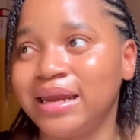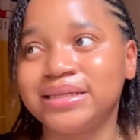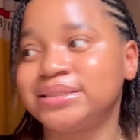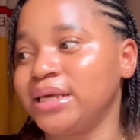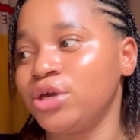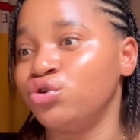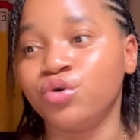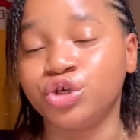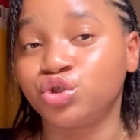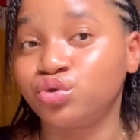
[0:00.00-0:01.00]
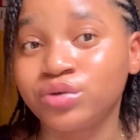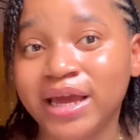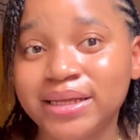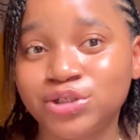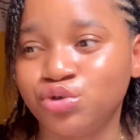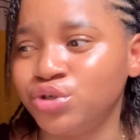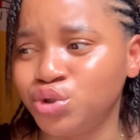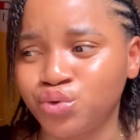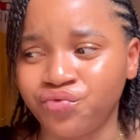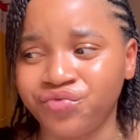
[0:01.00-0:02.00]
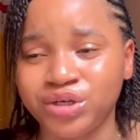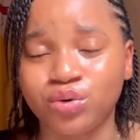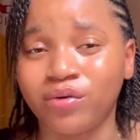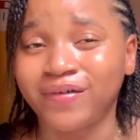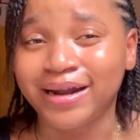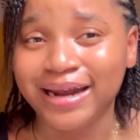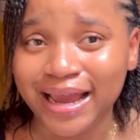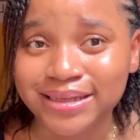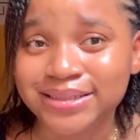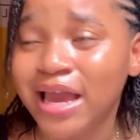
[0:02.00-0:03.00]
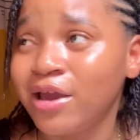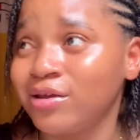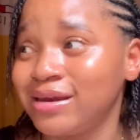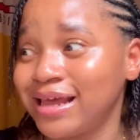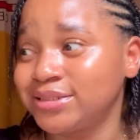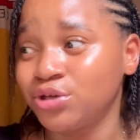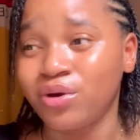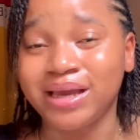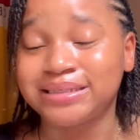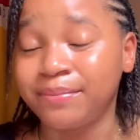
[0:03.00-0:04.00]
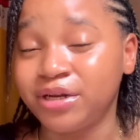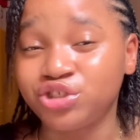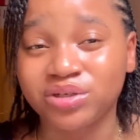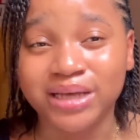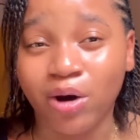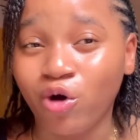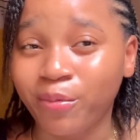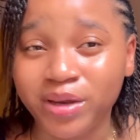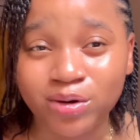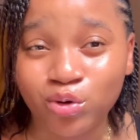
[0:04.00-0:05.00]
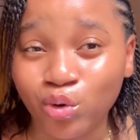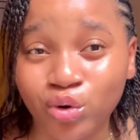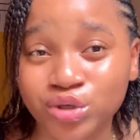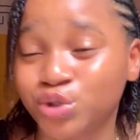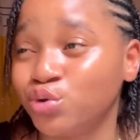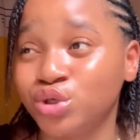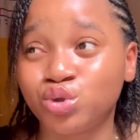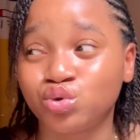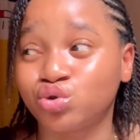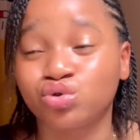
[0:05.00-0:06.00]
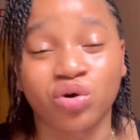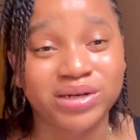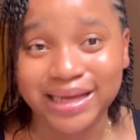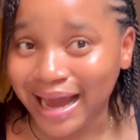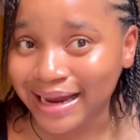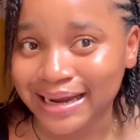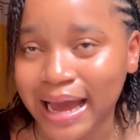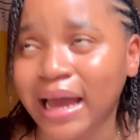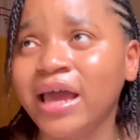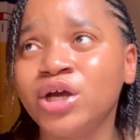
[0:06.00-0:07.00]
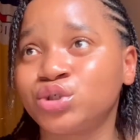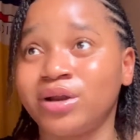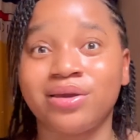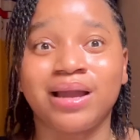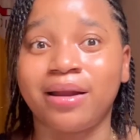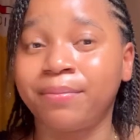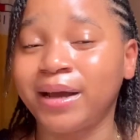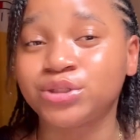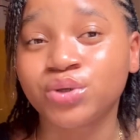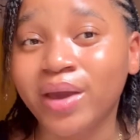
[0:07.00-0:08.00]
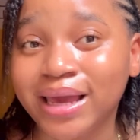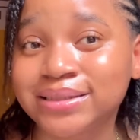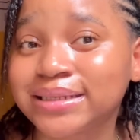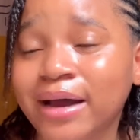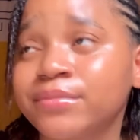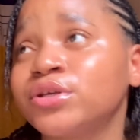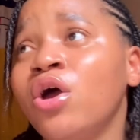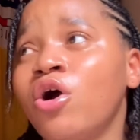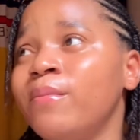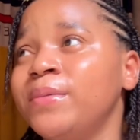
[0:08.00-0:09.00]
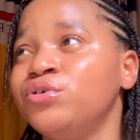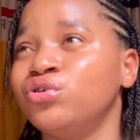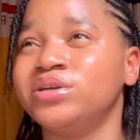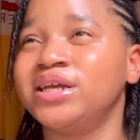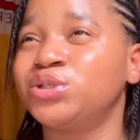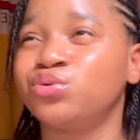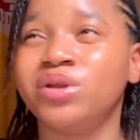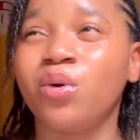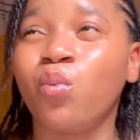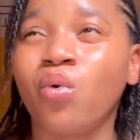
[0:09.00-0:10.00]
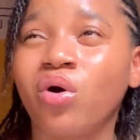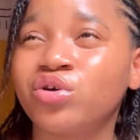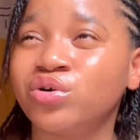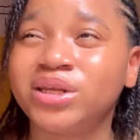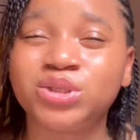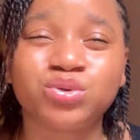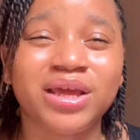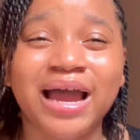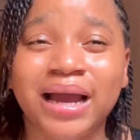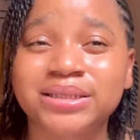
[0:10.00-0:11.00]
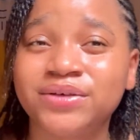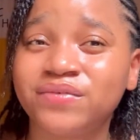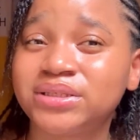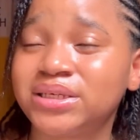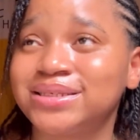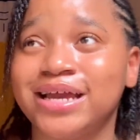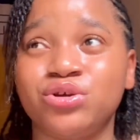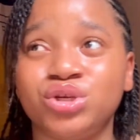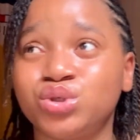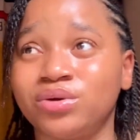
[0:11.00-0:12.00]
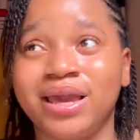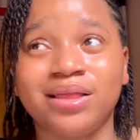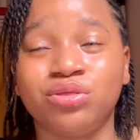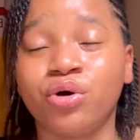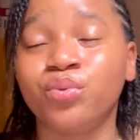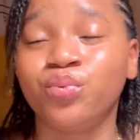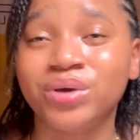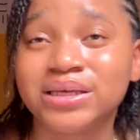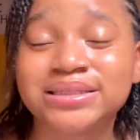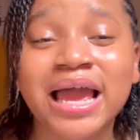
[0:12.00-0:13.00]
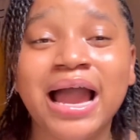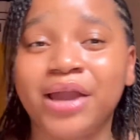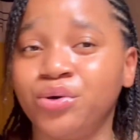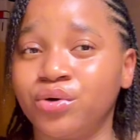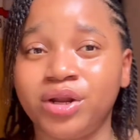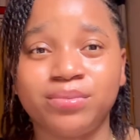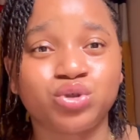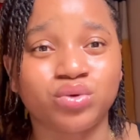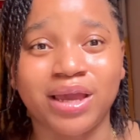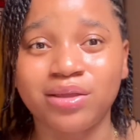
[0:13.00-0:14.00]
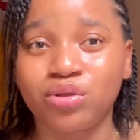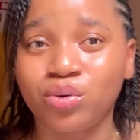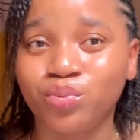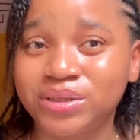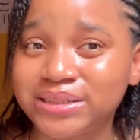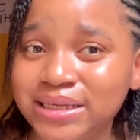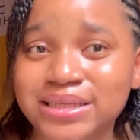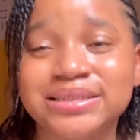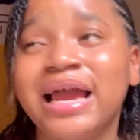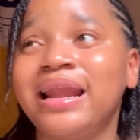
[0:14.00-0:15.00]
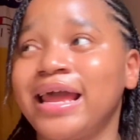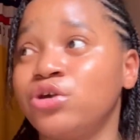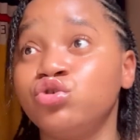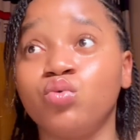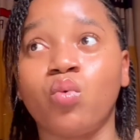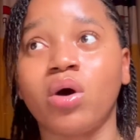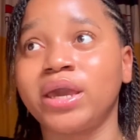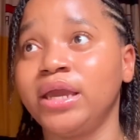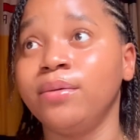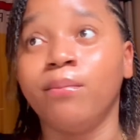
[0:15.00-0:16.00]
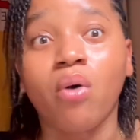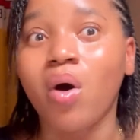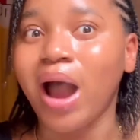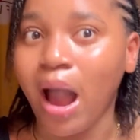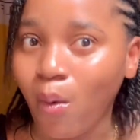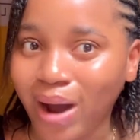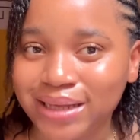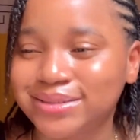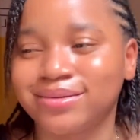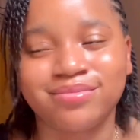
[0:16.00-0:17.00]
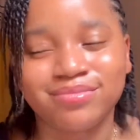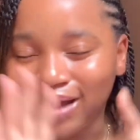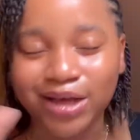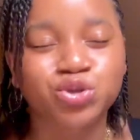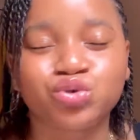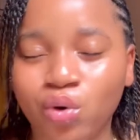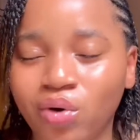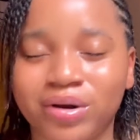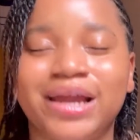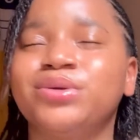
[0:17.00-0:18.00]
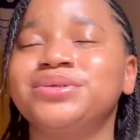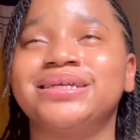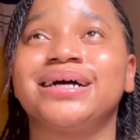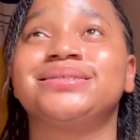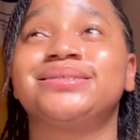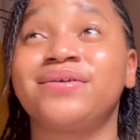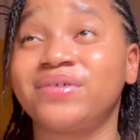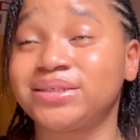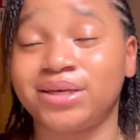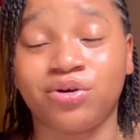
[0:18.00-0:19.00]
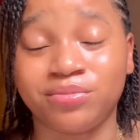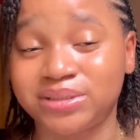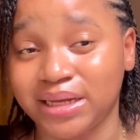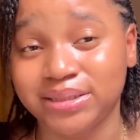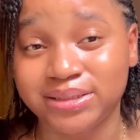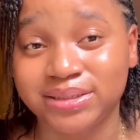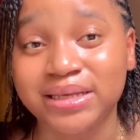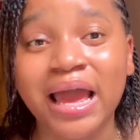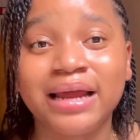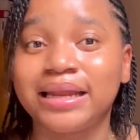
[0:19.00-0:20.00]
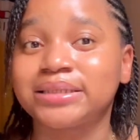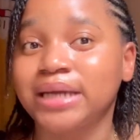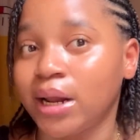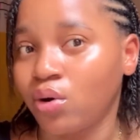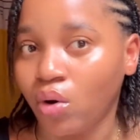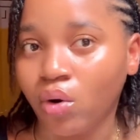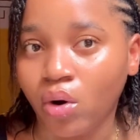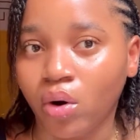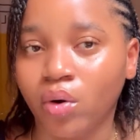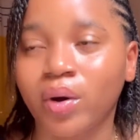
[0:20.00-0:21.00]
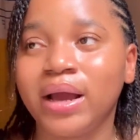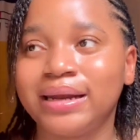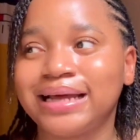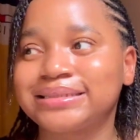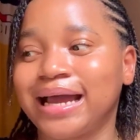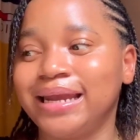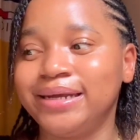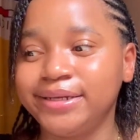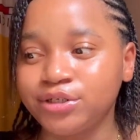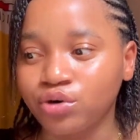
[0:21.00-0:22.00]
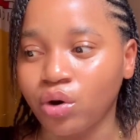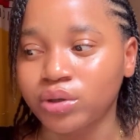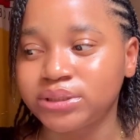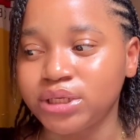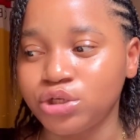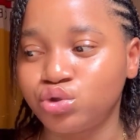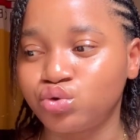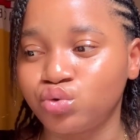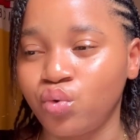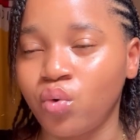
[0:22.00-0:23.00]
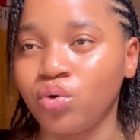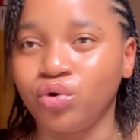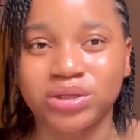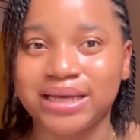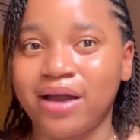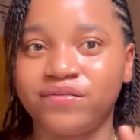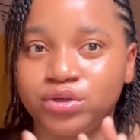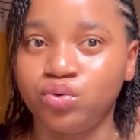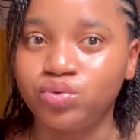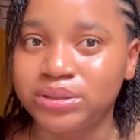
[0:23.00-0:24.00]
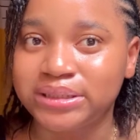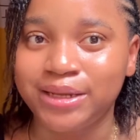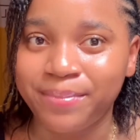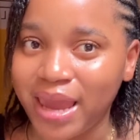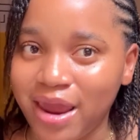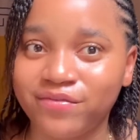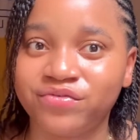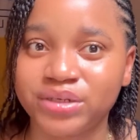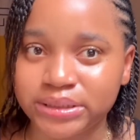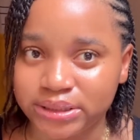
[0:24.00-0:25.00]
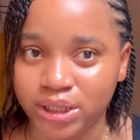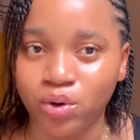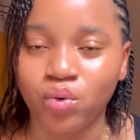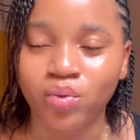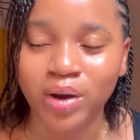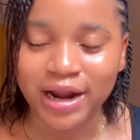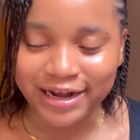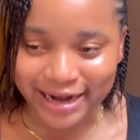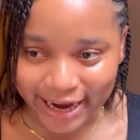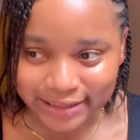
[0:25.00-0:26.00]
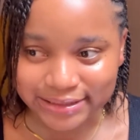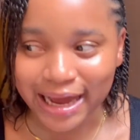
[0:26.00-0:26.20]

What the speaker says: Let's say you're a student, you need to read overnight. Let's say your examinations are coming close, you need to study harder so that you can pass your exams, or maybe your day-to-day work, your day-to-day activities that you need to get done with, and you're unable to get done with it, like you working more hours and so on. I know there are several circumstances that can occur that can lead us into not having good sleep every single night.